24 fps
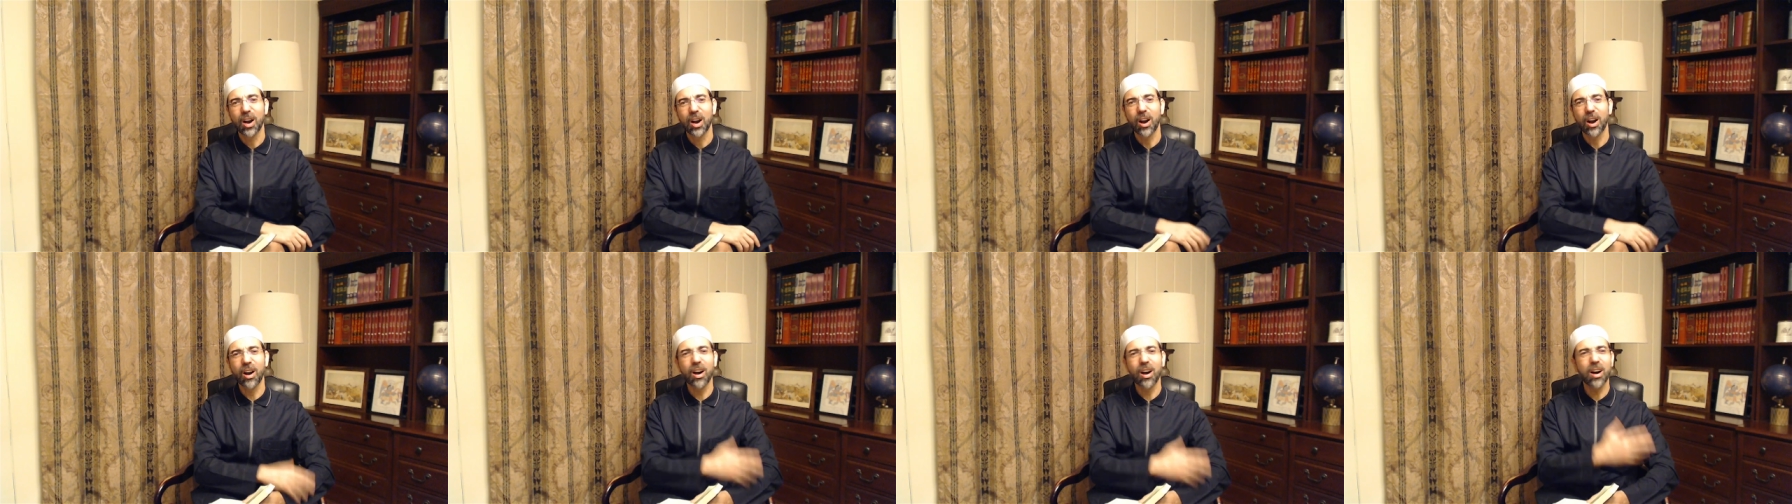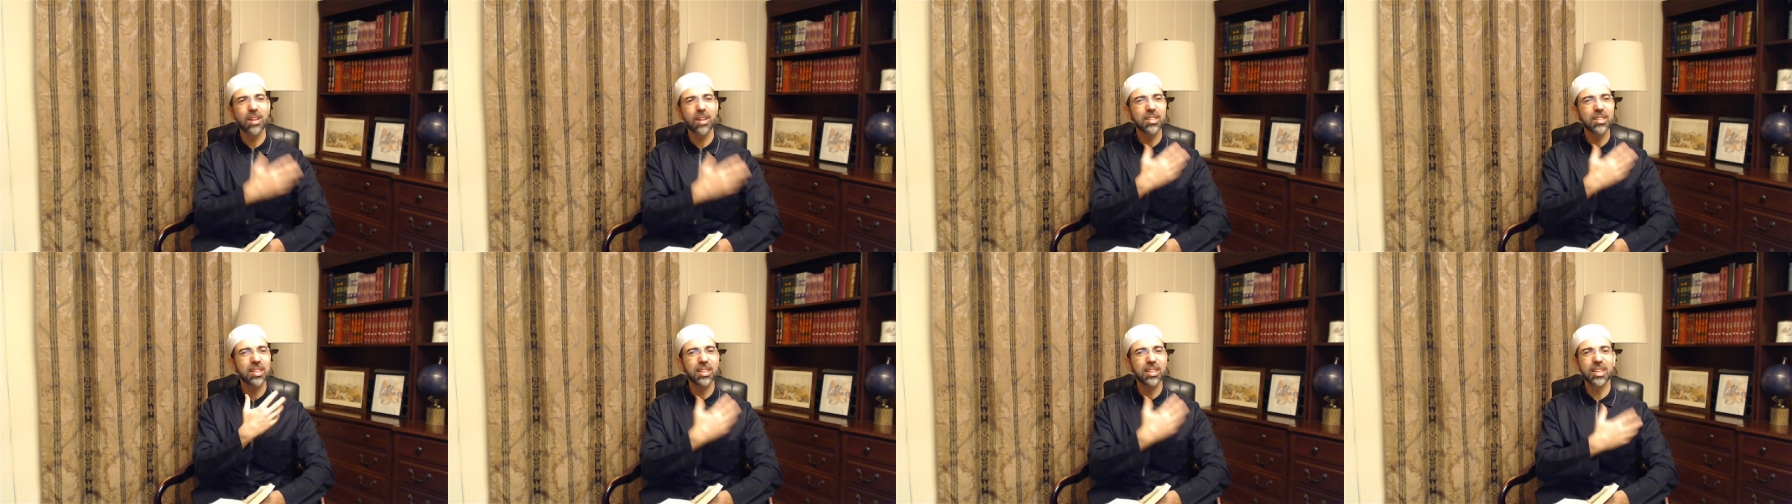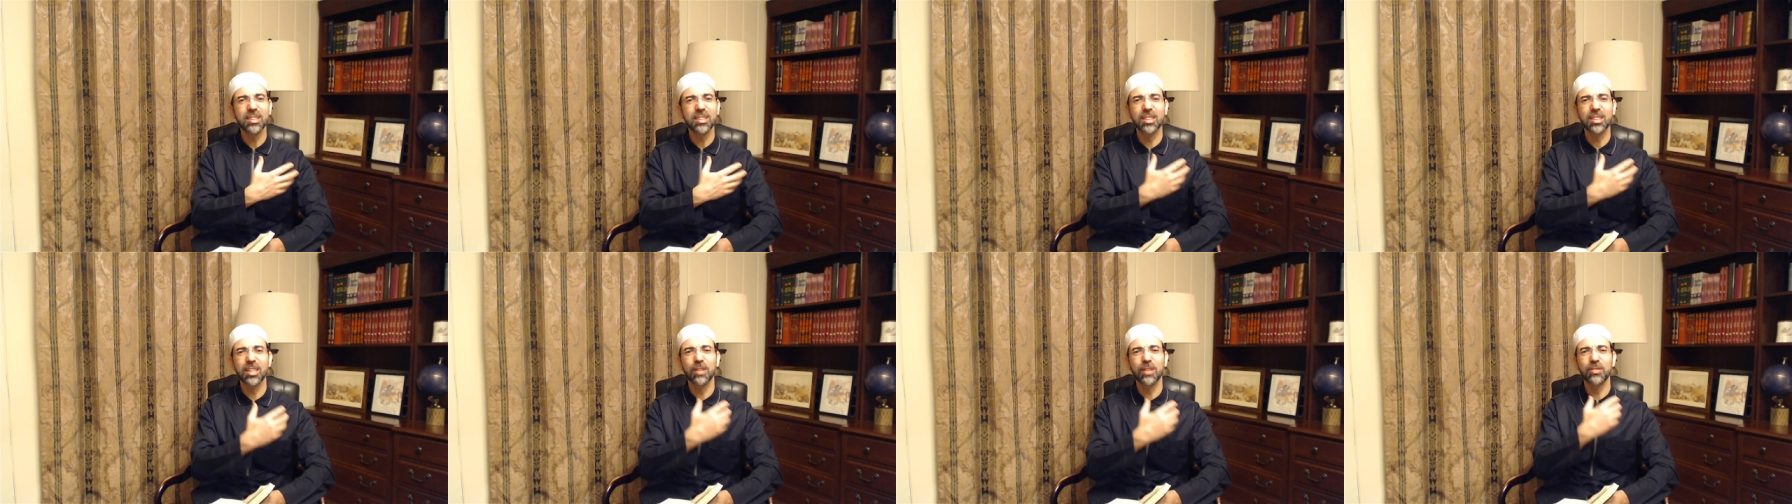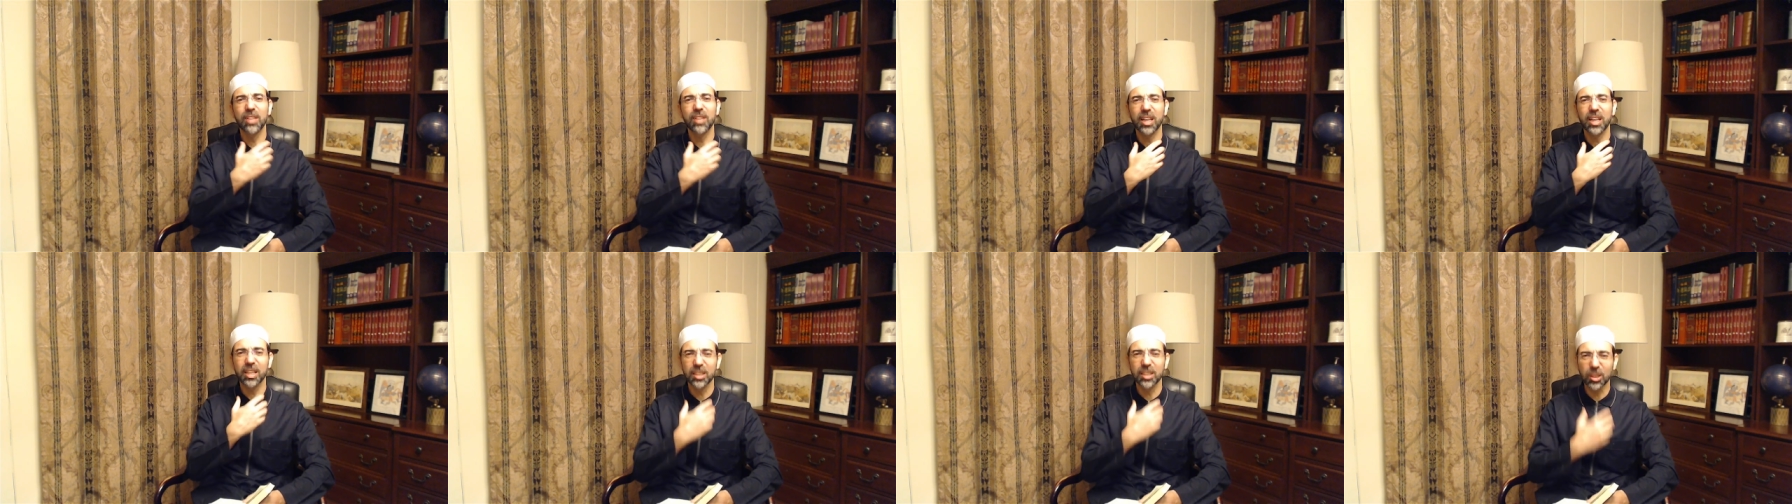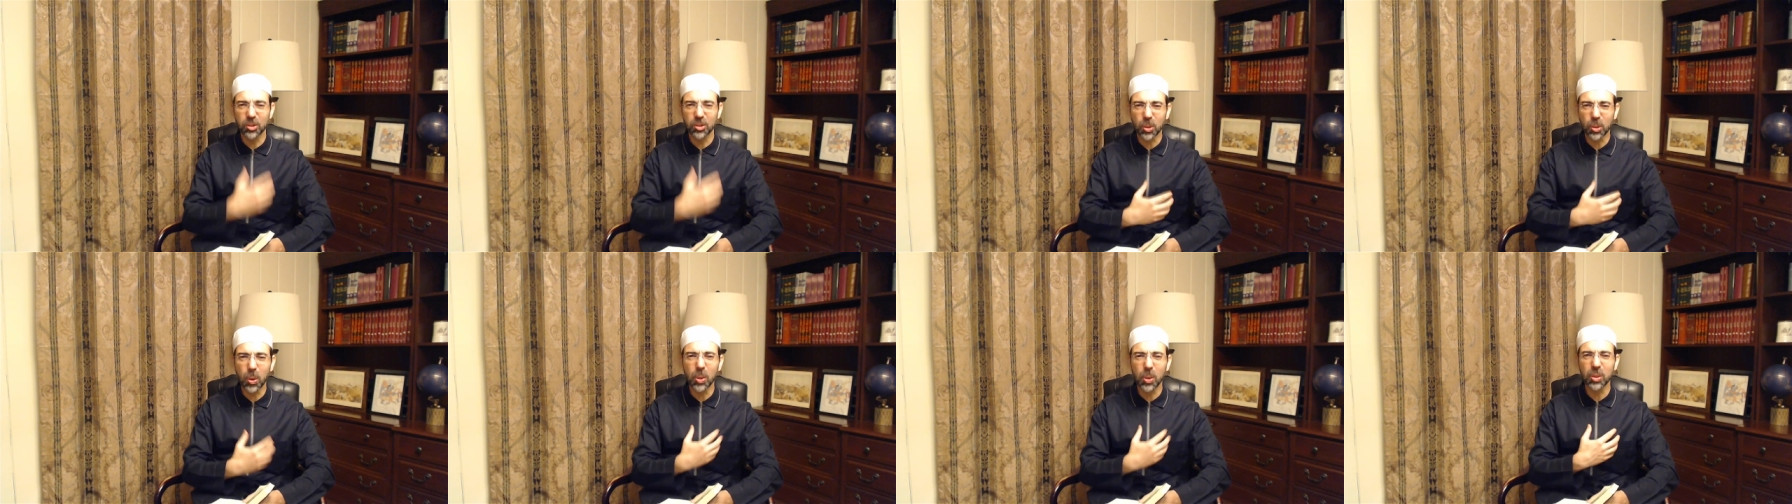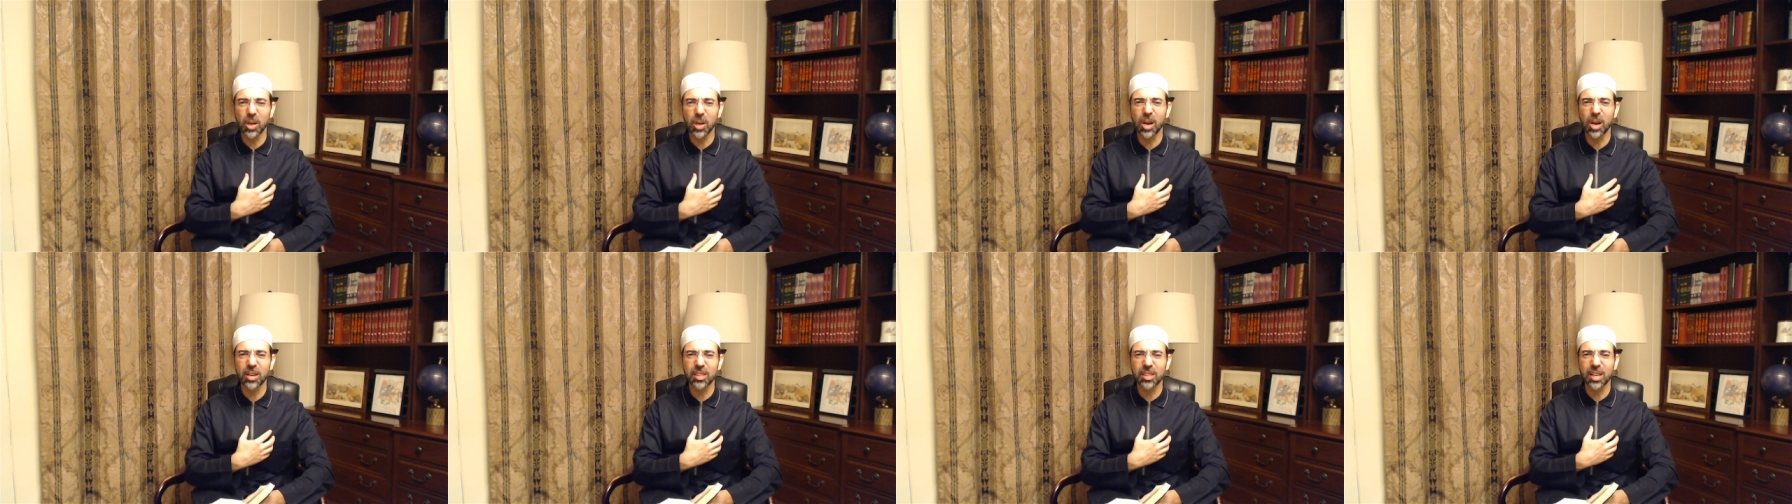all the things that have taken a toll
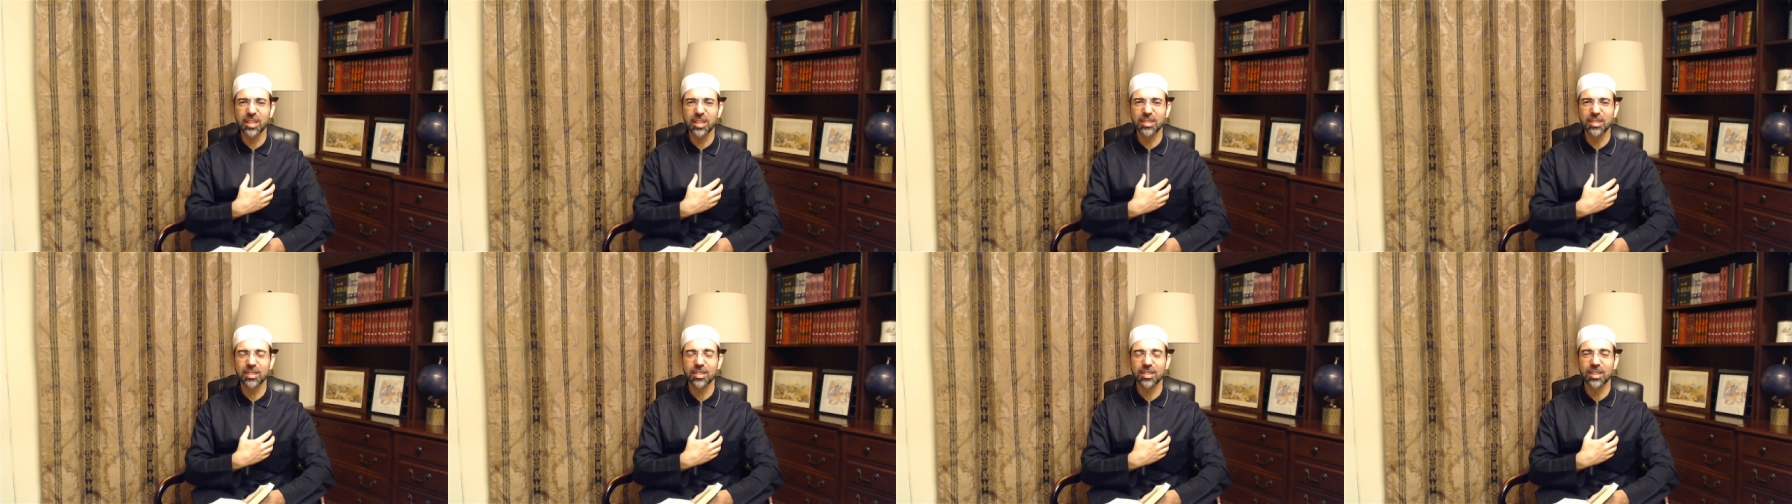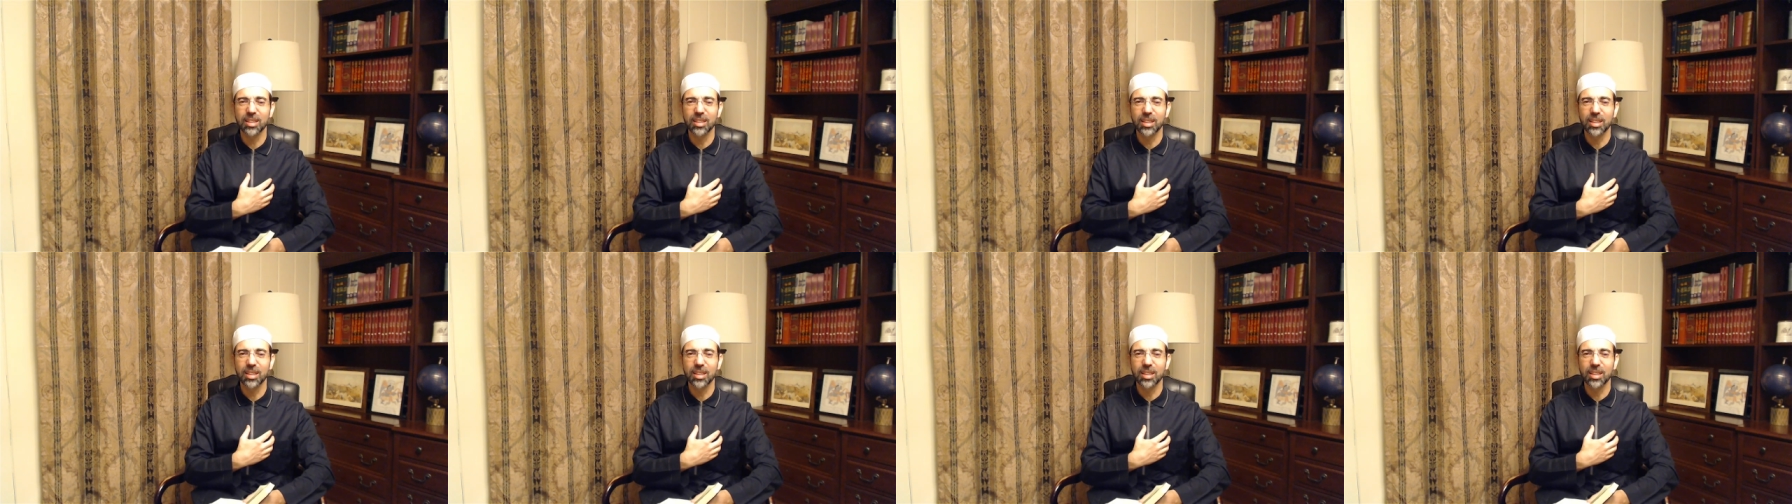on us,